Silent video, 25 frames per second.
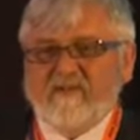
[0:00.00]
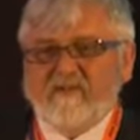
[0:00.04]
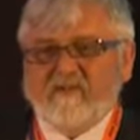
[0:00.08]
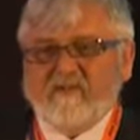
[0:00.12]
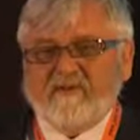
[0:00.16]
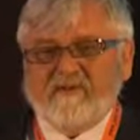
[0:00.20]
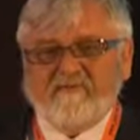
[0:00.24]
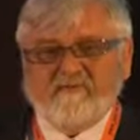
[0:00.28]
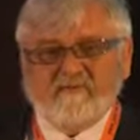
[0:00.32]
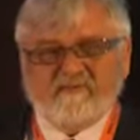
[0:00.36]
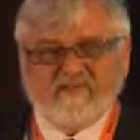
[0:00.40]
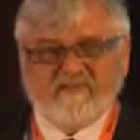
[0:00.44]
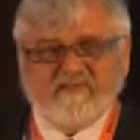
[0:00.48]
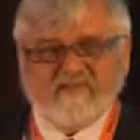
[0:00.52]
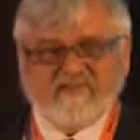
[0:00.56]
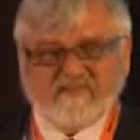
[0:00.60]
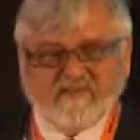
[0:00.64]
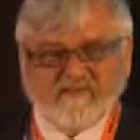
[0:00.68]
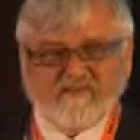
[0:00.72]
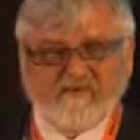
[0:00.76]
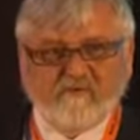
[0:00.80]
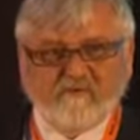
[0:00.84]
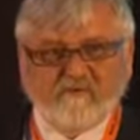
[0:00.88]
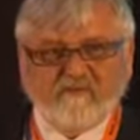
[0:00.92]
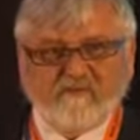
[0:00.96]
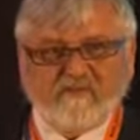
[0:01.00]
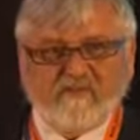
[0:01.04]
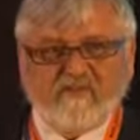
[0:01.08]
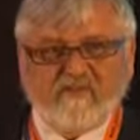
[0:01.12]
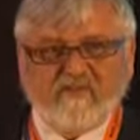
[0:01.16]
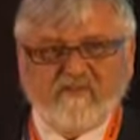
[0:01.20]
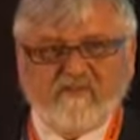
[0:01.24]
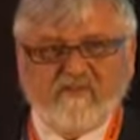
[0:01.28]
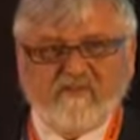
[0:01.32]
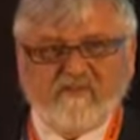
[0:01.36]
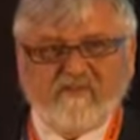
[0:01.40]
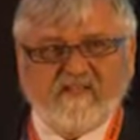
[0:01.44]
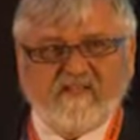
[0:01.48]
But if there's a single
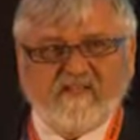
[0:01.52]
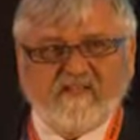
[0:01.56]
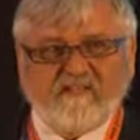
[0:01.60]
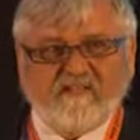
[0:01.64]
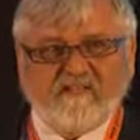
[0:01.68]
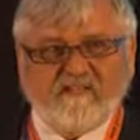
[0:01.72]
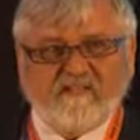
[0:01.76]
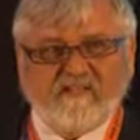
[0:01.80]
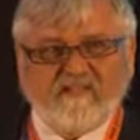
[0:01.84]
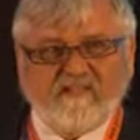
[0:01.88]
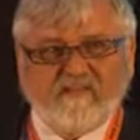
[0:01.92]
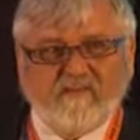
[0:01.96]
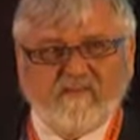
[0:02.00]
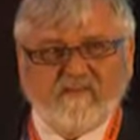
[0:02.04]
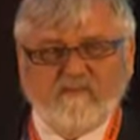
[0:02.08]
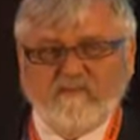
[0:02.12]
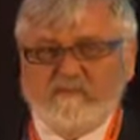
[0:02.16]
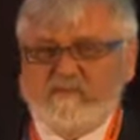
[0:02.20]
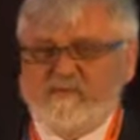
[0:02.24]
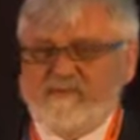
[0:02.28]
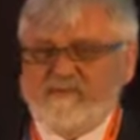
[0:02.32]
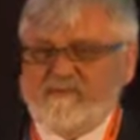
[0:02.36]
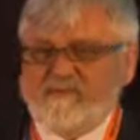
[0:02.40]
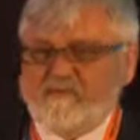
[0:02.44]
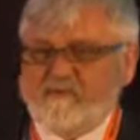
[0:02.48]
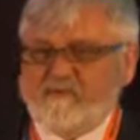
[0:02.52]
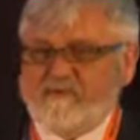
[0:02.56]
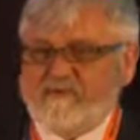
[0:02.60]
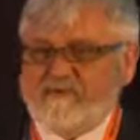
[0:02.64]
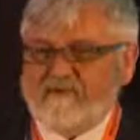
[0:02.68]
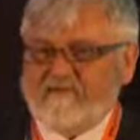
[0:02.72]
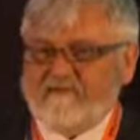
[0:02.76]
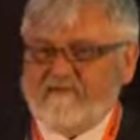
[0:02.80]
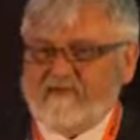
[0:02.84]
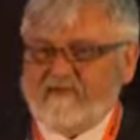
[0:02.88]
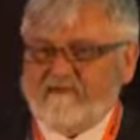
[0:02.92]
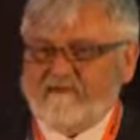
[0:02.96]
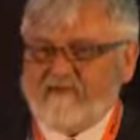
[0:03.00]
change, it's this one we're
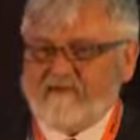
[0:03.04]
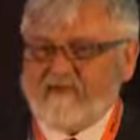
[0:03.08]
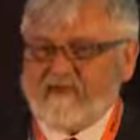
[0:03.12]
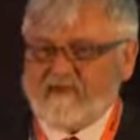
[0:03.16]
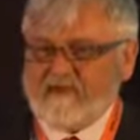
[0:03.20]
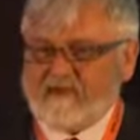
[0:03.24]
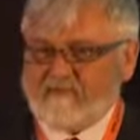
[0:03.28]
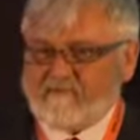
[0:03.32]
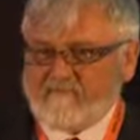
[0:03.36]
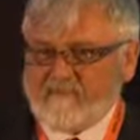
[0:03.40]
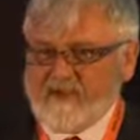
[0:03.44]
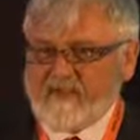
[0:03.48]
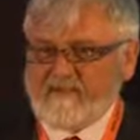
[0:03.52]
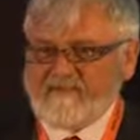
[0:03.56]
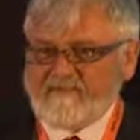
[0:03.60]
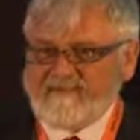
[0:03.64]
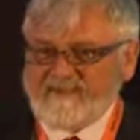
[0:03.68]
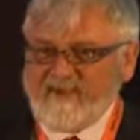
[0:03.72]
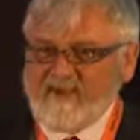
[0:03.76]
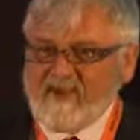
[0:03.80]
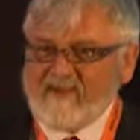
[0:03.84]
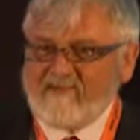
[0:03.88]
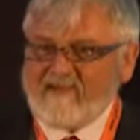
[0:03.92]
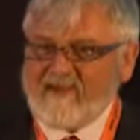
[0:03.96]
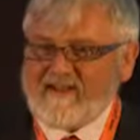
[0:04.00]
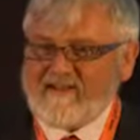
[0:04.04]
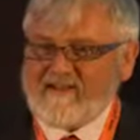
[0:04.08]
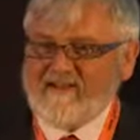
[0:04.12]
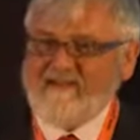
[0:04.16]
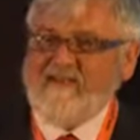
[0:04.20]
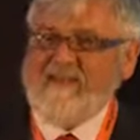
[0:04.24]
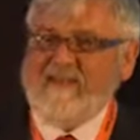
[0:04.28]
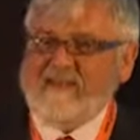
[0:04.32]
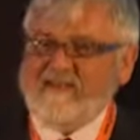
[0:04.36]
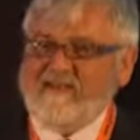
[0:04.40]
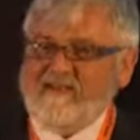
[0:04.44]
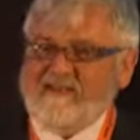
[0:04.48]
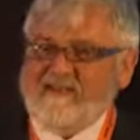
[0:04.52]
exploring of having a, a, a direct
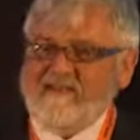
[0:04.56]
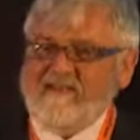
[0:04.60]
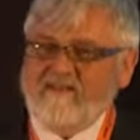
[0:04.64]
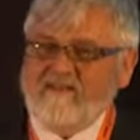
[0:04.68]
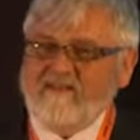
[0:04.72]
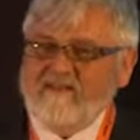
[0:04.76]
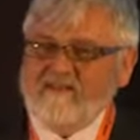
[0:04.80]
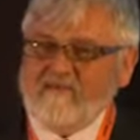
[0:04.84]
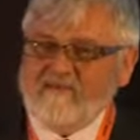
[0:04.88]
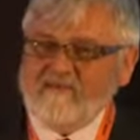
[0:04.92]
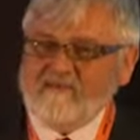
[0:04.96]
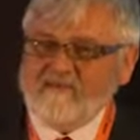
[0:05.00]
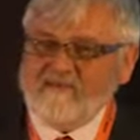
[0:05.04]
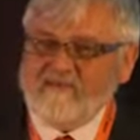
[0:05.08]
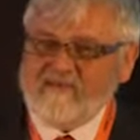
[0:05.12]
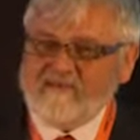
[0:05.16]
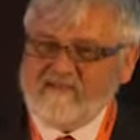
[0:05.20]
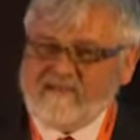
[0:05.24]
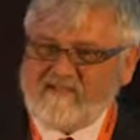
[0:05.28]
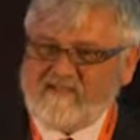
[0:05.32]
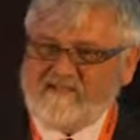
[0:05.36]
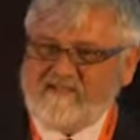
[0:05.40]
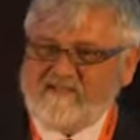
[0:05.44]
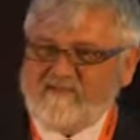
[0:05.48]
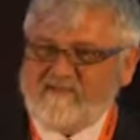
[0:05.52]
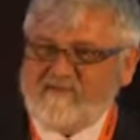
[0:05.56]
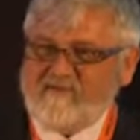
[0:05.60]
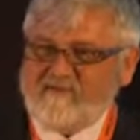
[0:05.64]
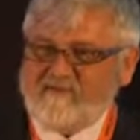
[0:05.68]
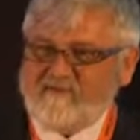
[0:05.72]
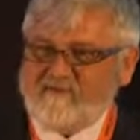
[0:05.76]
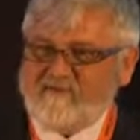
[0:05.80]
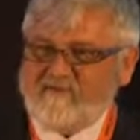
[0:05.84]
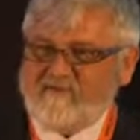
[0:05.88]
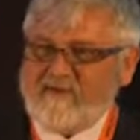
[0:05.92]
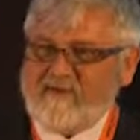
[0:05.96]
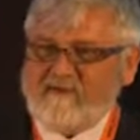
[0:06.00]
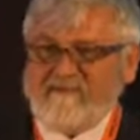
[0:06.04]
link between the
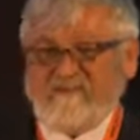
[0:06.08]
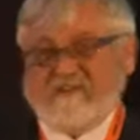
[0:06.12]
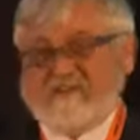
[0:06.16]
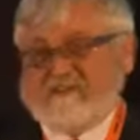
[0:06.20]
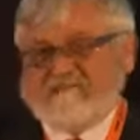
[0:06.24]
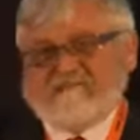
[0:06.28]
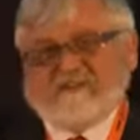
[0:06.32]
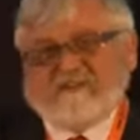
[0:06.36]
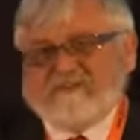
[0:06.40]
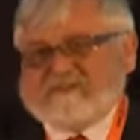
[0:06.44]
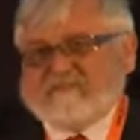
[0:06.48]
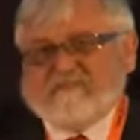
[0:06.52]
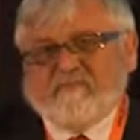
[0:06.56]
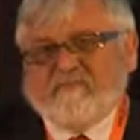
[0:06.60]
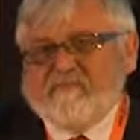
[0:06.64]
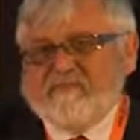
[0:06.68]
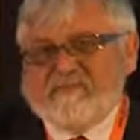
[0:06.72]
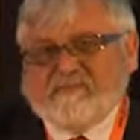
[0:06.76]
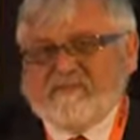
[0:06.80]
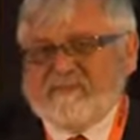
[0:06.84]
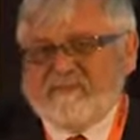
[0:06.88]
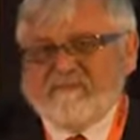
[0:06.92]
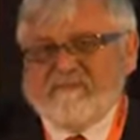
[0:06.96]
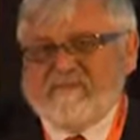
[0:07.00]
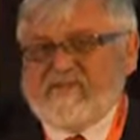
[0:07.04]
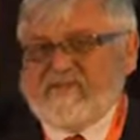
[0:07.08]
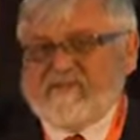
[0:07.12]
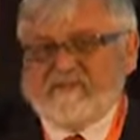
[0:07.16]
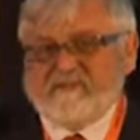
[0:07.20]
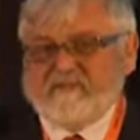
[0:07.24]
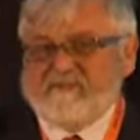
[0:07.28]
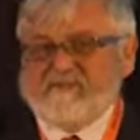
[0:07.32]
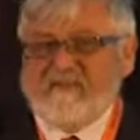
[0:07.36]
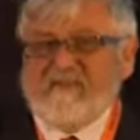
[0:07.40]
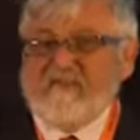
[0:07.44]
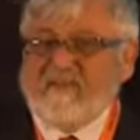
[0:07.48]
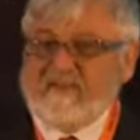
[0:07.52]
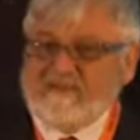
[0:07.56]
institution, customer relation
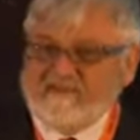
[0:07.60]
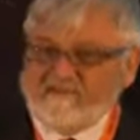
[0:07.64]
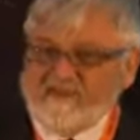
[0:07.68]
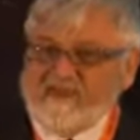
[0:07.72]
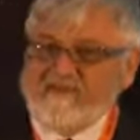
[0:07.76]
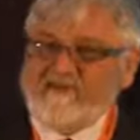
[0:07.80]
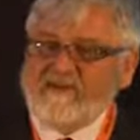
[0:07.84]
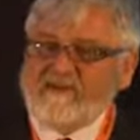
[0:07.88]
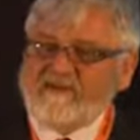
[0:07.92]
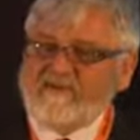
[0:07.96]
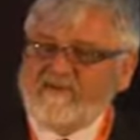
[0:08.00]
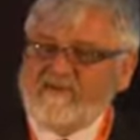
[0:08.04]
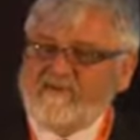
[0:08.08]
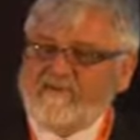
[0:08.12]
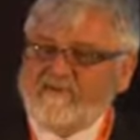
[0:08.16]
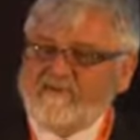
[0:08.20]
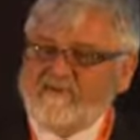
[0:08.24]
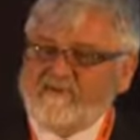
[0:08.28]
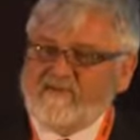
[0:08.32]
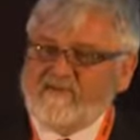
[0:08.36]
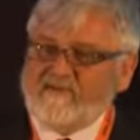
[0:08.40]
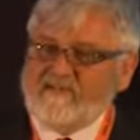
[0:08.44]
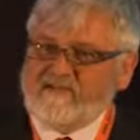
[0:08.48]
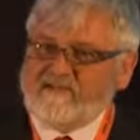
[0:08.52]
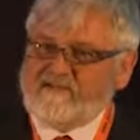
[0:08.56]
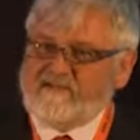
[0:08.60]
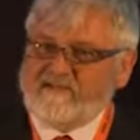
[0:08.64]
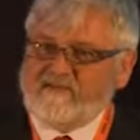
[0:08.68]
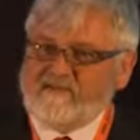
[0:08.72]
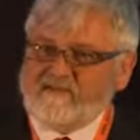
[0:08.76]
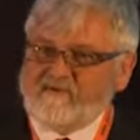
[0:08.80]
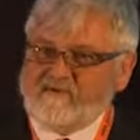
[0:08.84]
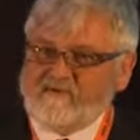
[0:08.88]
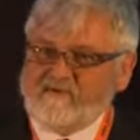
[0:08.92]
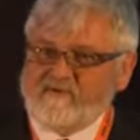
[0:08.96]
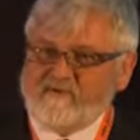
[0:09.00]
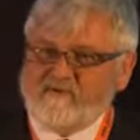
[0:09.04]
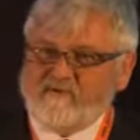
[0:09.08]
management, a direct link between the
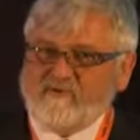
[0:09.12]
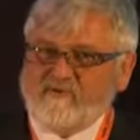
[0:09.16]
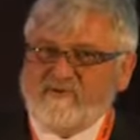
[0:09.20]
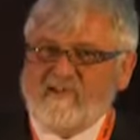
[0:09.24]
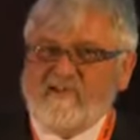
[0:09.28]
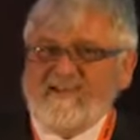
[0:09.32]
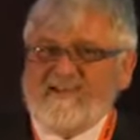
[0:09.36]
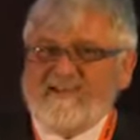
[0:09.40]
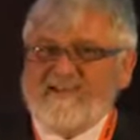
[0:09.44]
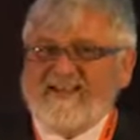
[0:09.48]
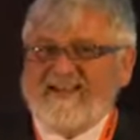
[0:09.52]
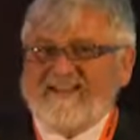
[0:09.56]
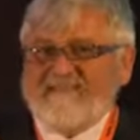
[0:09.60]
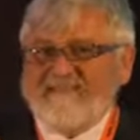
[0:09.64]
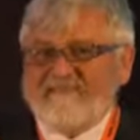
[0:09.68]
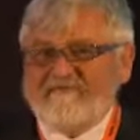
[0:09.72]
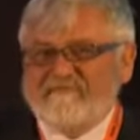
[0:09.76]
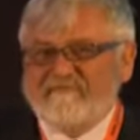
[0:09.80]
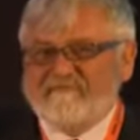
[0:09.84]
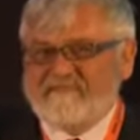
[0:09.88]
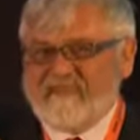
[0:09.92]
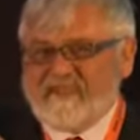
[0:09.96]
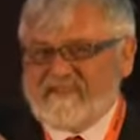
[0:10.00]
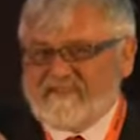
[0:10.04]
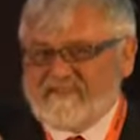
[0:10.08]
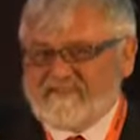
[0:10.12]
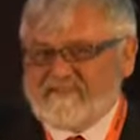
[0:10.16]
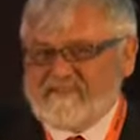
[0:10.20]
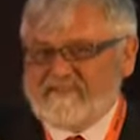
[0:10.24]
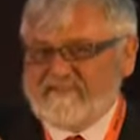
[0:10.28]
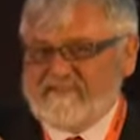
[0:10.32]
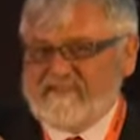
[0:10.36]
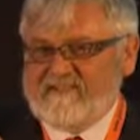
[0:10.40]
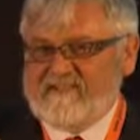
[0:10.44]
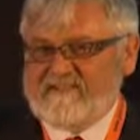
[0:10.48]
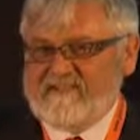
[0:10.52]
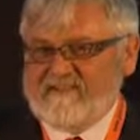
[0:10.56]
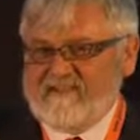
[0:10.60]
institution at a
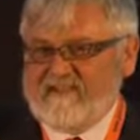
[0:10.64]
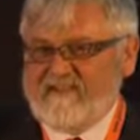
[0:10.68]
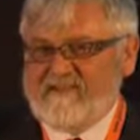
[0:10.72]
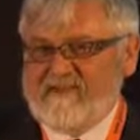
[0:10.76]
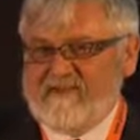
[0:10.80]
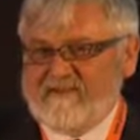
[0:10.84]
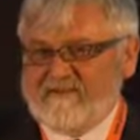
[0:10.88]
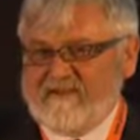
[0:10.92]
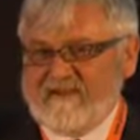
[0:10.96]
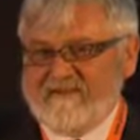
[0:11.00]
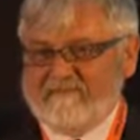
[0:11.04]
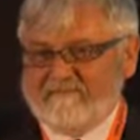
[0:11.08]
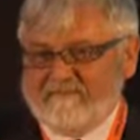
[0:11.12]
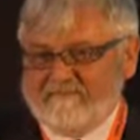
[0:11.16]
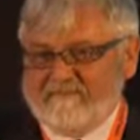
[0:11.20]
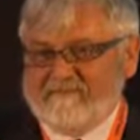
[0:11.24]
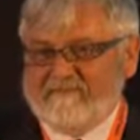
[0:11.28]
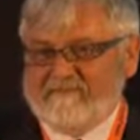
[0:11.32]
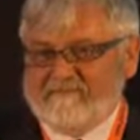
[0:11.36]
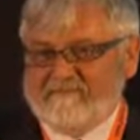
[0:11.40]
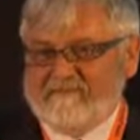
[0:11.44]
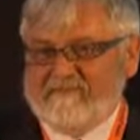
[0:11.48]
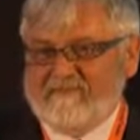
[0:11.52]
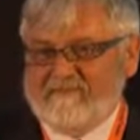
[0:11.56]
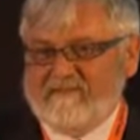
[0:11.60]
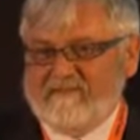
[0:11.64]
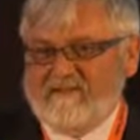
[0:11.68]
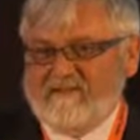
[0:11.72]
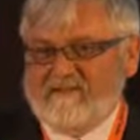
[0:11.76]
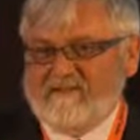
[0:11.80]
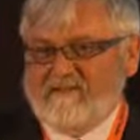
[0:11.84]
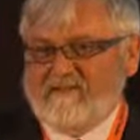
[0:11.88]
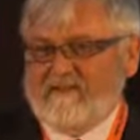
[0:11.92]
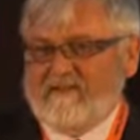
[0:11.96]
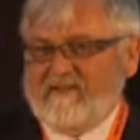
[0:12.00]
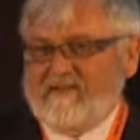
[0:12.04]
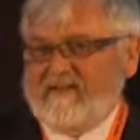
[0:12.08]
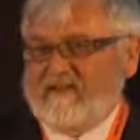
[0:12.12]
relatively senior level
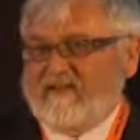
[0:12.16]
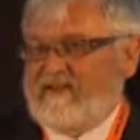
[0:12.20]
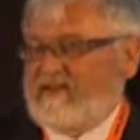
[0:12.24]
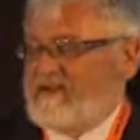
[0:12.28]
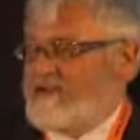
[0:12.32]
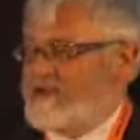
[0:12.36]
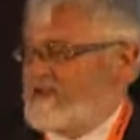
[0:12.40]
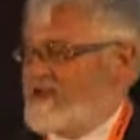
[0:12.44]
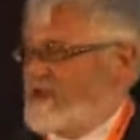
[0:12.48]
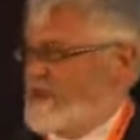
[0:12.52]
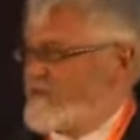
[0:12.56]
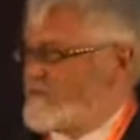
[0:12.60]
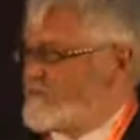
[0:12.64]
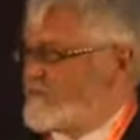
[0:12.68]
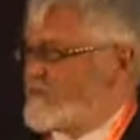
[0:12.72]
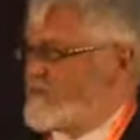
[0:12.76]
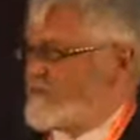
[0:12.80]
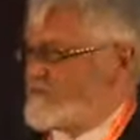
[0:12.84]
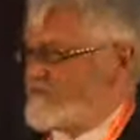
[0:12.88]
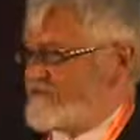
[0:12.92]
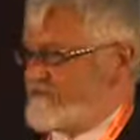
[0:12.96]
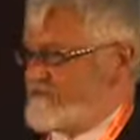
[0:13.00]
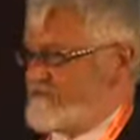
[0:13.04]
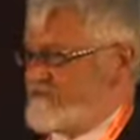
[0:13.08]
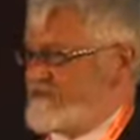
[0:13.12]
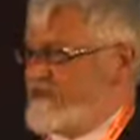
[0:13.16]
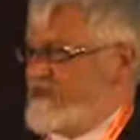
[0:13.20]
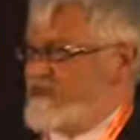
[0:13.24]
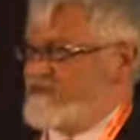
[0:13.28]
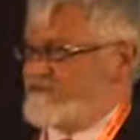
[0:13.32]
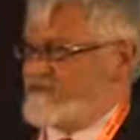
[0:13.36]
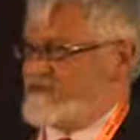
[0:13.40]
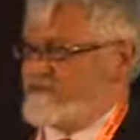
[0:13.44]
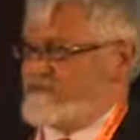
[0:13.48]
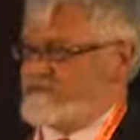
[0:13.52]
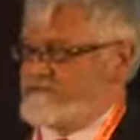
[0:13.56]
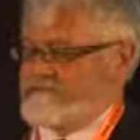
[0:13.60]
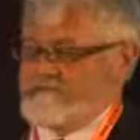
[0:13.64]
uh, and with
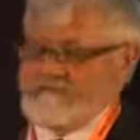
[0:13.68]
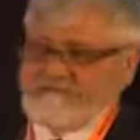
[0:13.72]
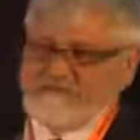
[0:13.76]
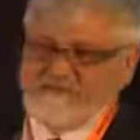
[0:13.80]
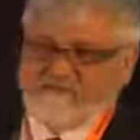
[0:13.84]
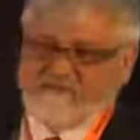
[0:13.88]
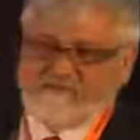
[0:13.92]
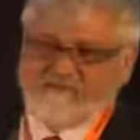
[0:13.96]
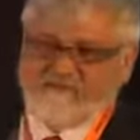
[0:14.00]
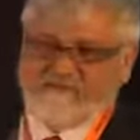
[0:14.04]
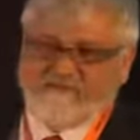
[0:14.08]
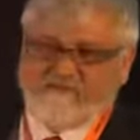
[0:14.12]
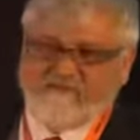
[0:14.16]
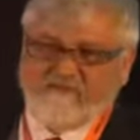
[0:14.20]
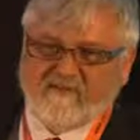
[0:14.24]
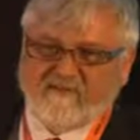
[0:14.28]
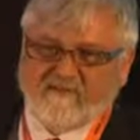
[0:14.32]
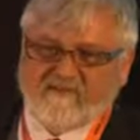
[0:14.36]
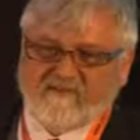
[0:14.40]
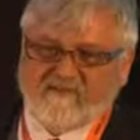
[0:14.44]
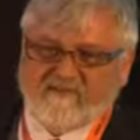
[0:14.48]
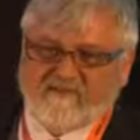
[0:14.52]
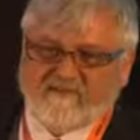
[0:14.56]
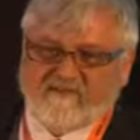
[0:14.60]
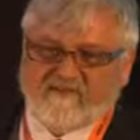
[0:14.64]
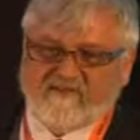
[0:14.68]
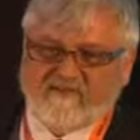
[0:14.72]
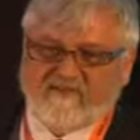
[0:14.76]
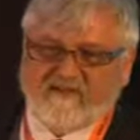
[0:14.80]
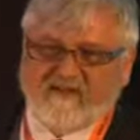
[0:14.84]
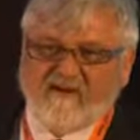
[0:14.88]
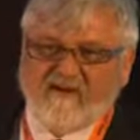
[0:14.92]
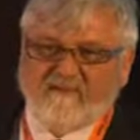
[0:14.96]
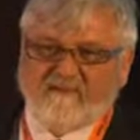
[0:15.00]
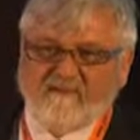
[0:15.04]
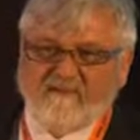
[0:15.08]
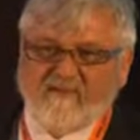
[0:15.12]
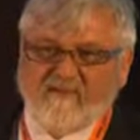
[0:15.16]
named individuals within the JISC
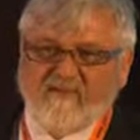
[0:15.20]
staff.